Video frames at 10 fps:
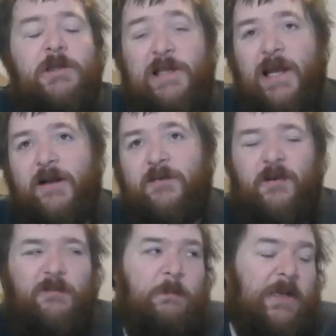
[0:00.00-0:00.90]
decks
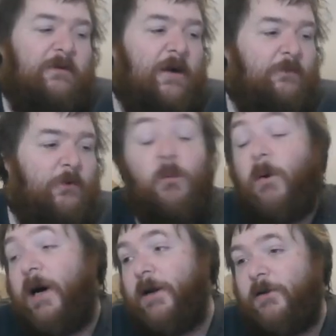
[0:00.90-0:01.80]
that have been around for a
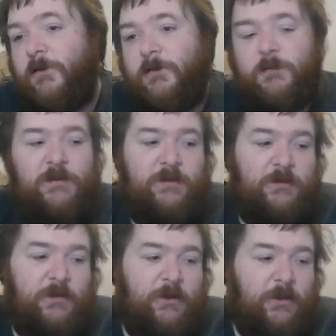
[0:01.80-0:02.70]
while, which
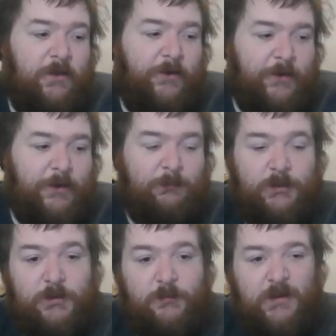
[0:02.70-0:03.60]
is a little annoying,
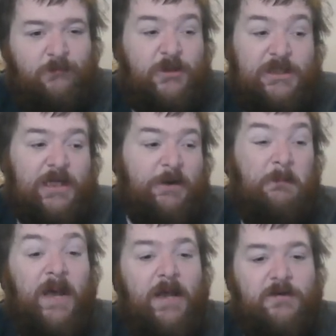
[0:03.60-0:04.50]
but we haven't really had a
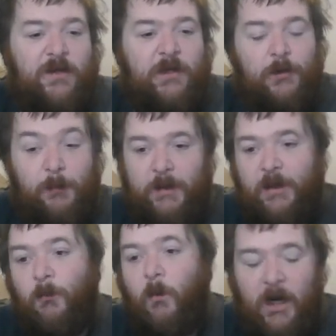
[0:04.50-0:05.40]
meta shake-up
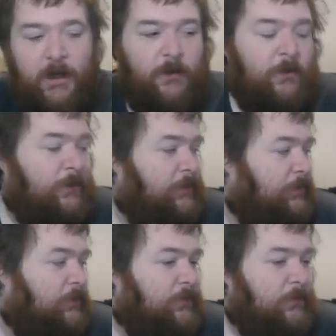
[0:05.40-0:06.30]
in a while.
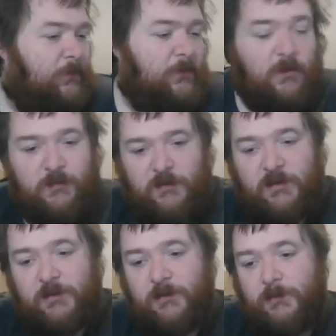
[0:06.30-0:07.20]

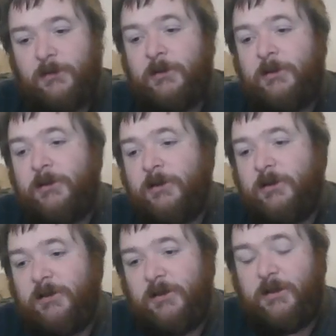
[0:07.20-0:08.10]
So
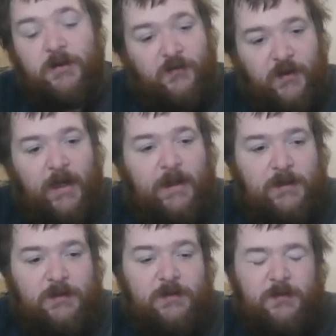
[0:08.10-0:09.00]
there's that.
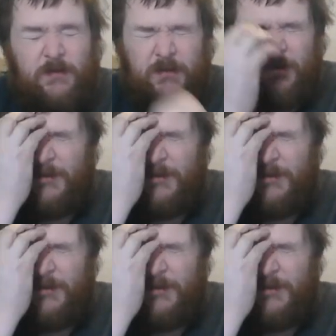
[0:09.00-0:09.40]
So